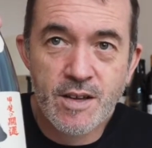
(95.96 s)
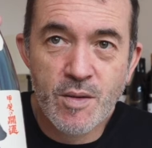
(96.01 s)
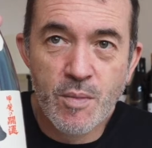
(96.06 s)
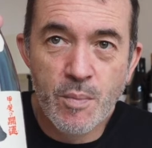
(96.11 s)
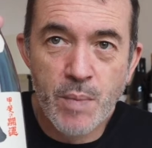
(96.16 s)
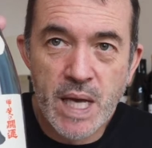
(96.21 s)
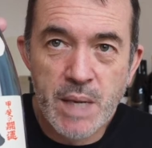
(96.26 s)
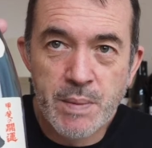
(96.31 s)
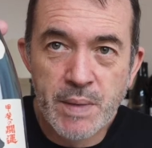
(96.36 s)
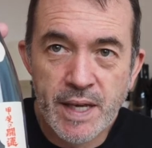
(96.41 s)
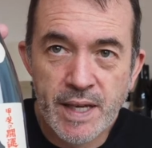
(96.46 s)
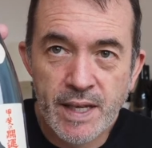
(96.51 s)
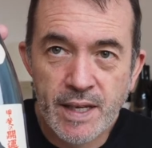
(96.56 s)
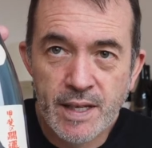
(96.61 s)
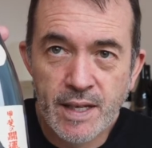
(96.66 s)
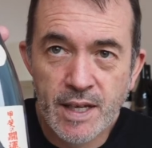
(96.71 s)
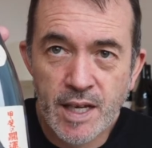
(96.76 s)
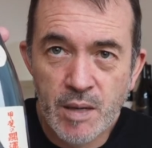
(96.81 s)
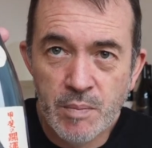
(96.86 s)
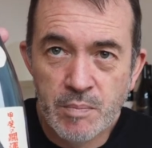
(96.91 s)
baby.
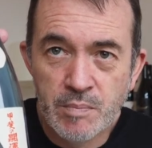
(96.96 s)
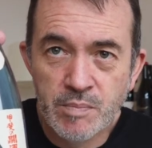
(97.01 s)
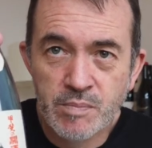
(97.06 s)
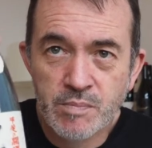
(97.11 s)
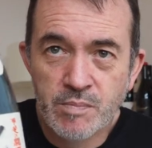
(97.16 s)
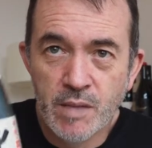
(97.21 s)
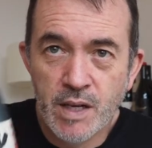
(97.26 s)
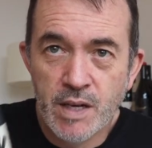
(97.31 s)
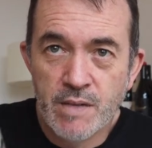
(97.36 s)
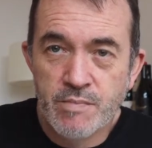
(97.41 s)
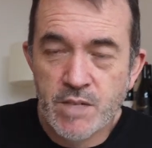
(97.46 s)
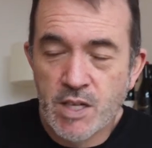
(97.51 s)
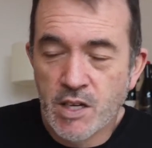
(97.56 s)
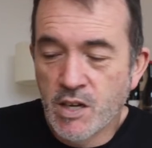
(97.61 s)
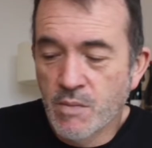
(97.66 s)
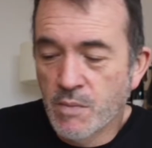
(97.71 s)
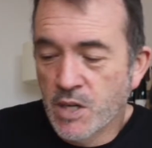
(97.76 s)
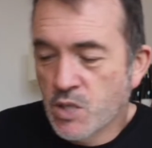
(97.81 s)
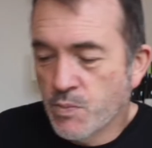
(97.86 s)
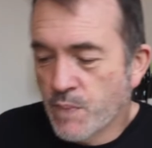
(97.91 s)
I don't know
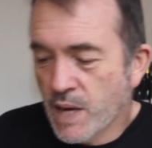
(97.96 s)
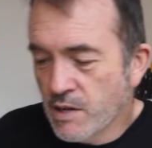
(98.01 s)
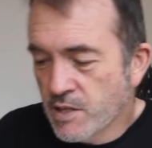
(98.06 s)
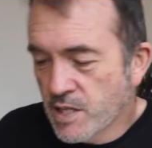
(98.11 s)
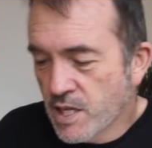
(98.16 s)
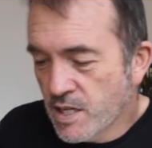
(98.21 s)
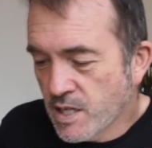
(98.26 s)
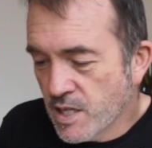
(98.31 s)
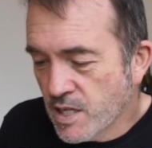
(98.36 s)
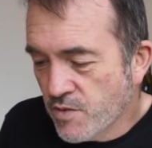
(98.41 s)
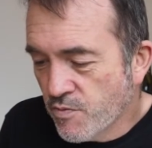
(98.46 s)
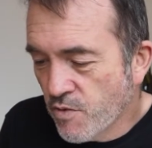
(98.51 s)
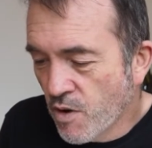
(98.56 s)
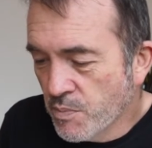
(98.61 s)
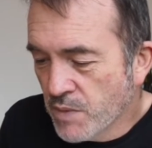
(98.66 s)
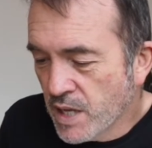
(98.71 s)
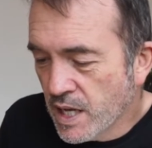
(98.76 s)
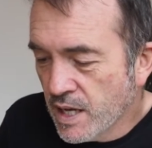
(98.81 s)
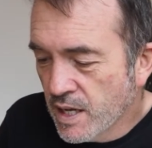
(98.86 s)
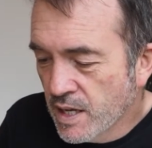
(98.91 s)
much about it. It's from
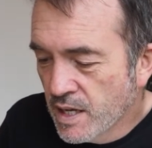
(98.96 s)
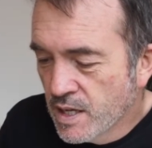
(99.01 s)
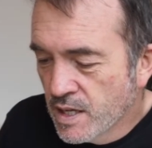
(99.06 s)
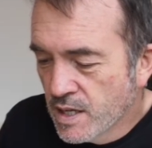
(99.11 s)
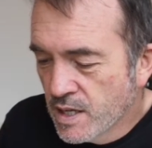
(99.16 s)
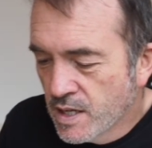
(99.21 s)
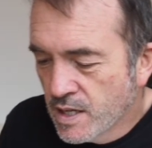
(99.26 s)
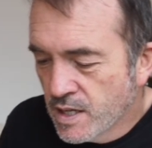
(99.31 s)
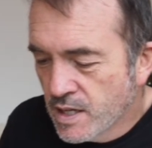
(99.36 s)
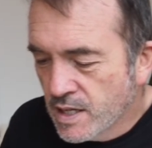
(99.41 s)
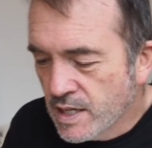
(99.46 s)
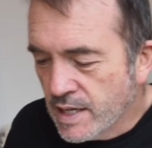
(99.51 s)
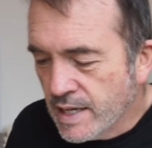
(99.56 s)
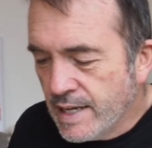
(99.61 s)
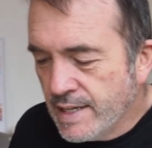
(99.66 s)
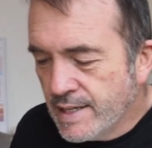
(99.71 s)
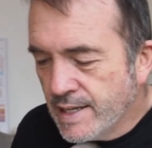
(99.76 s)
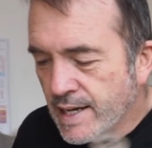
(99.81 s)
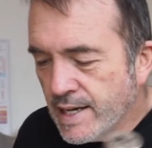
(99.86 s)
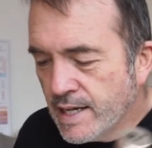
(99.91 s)
the
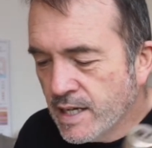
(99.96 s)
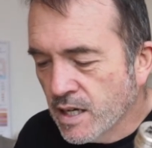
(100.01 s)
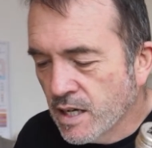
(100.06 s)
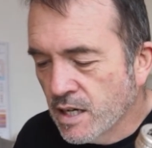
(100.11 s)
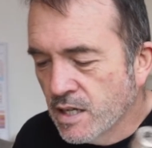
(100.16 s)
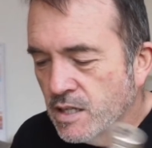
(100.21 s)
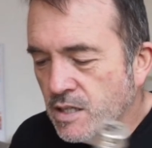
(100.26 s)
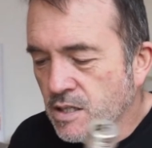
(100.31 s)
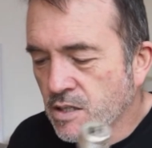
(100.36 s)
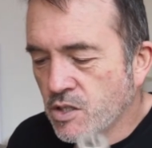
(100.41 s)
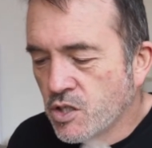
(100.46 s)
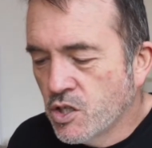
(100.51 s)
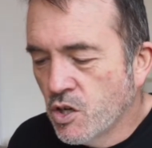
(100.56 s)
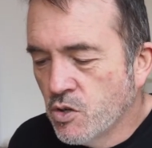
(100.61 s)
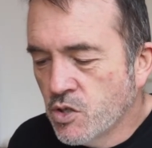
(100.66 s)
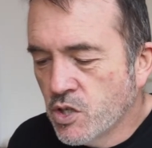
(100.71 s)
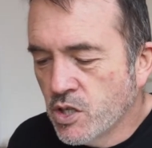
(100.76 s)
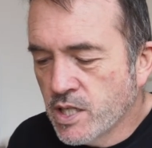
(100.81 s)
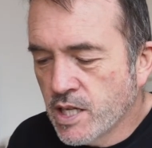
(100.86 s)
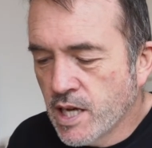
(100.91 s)
Ide
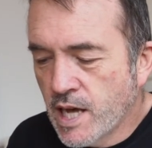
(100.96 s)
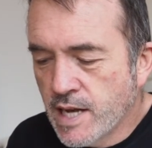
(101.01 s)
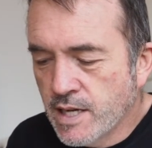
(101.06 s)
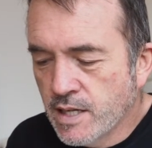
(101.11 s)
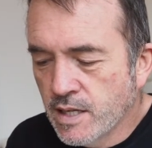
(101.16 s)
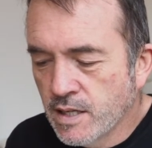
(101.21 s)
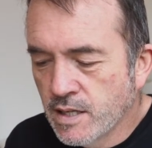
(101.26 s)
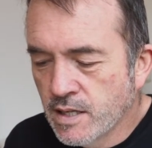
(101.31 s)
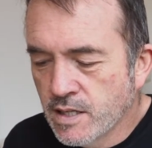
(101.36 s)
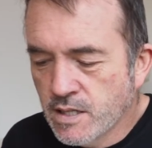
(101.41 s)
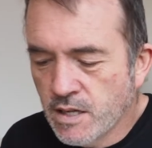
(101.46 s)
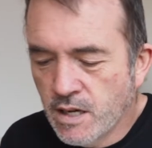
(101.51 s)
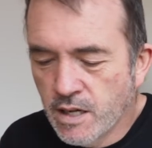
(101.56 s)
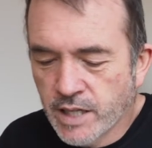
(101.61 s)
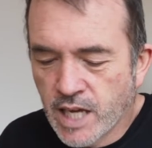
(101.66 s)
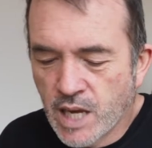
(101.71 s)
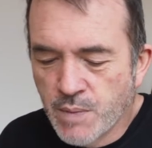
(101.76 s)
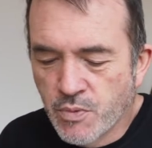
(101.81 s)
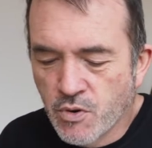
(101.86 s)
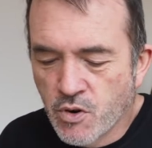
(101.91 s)
Jozoten
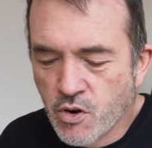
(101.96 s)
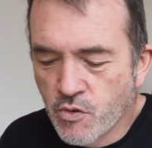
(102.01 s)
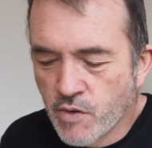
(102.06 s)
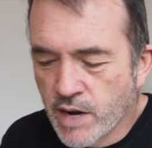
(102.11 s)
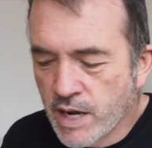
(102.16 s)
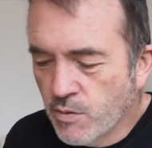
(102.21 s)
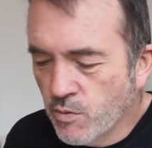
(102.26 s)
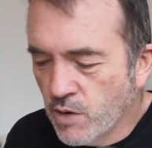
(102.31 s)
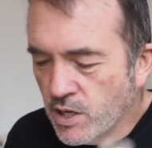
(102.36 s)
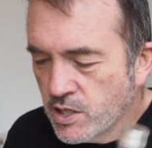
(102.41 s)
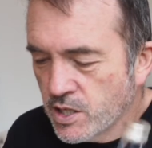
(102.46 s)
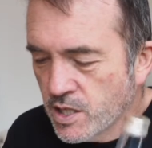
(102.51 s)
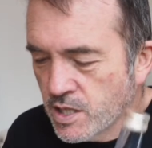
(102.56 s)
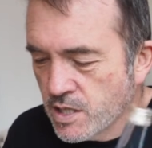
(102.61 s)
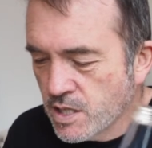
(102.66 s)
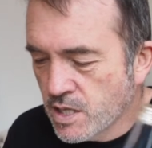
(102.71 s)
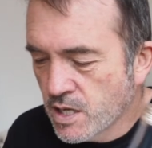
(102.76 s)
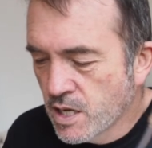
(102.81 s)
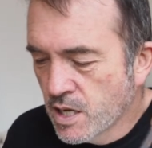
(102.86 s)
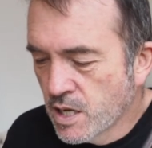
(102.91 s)
Sake Brewery, which
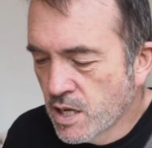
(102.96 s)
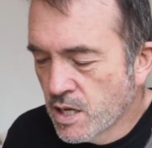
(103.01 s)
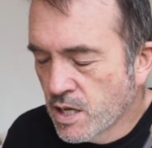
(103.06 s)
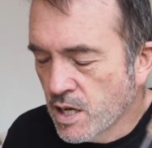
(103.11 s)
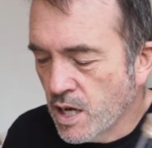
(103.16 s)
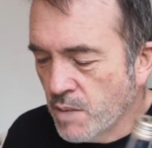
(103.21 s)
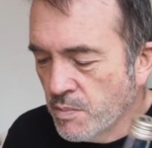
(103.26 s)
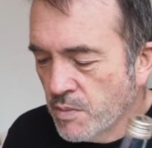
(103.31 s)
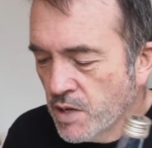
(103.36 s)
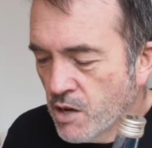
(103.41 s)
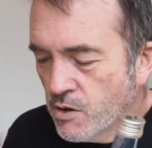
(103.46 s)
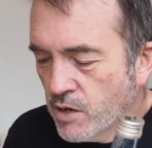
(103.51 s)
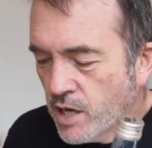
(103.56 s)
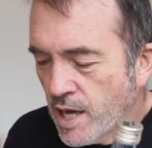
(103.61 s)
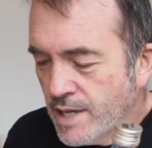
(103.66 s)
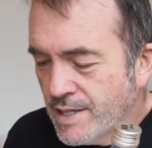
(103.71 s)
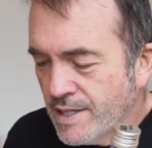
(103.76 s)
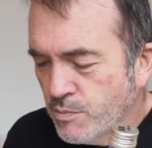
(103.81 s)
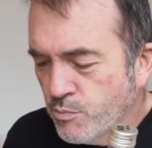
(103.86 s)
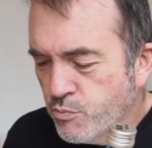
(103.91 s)
is
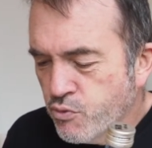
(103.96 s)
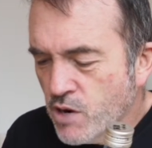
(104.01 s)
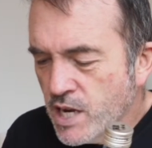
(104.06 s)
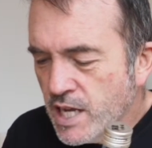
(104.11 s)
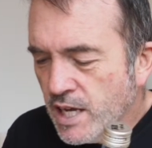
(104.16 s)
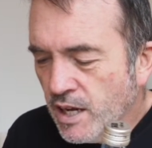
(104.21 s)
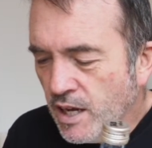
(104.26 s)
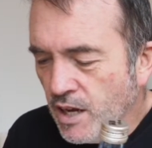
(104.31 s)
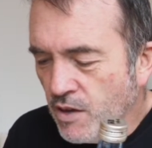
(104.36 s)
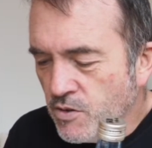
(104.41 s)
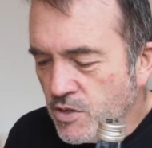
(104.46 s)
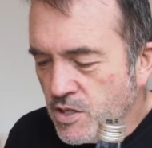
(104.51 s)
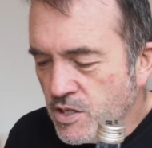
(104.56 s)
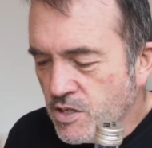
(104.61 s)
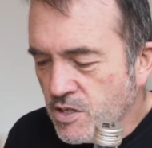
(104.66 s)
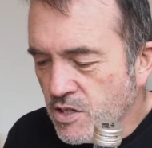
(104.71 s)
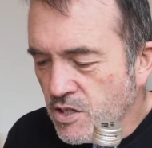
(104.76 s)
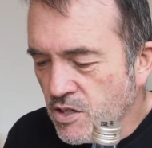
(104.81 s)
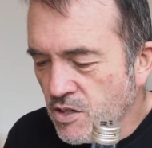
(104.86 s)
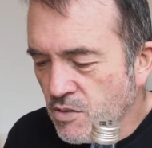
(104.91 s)
located pretty close
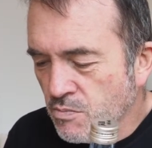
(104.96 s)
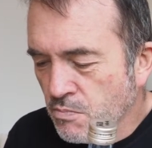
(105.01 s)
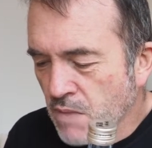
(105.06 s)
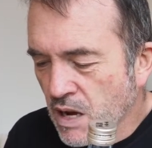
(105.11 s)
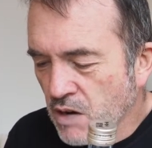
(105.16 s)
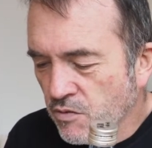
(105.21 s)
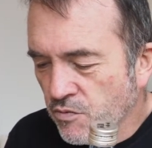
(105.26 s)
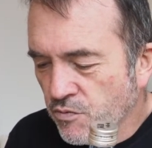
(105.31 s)
to Mount